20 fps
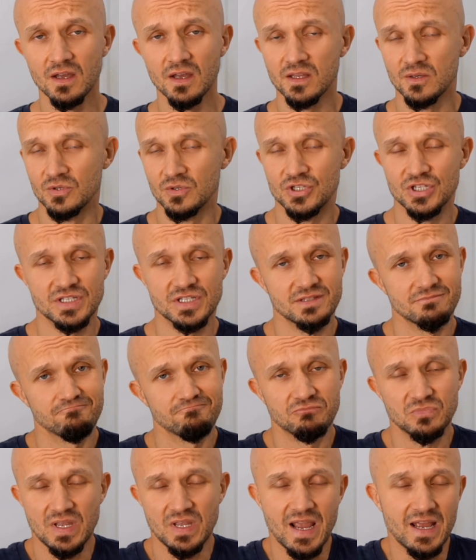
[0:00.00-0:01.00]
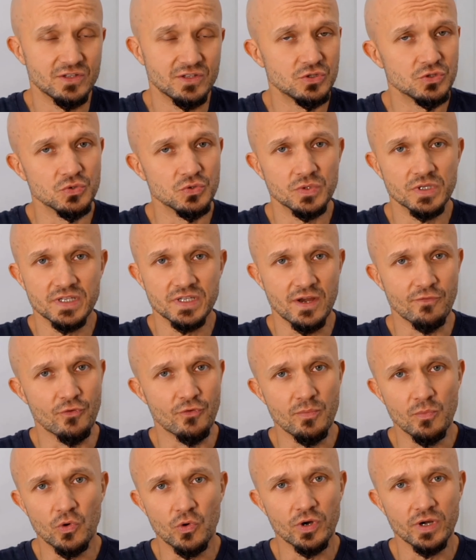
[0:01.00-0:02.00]
They would just had to do it
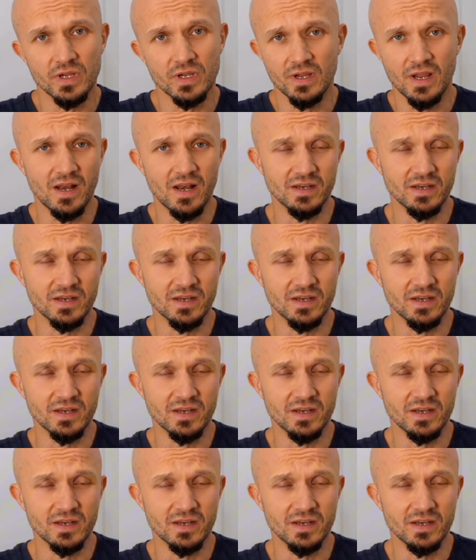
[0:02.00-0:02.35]
every morning